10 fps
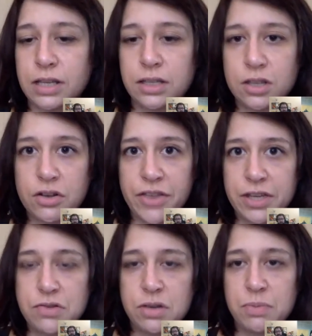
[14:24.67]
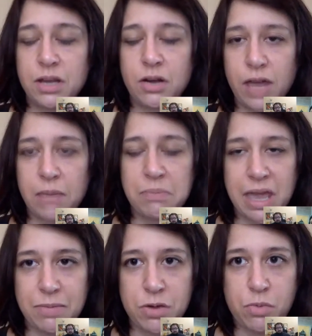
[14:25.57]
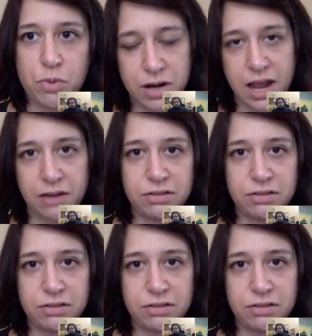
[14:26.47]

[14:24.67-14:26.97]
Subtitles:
Like, then you can be like, okay, maybe we're not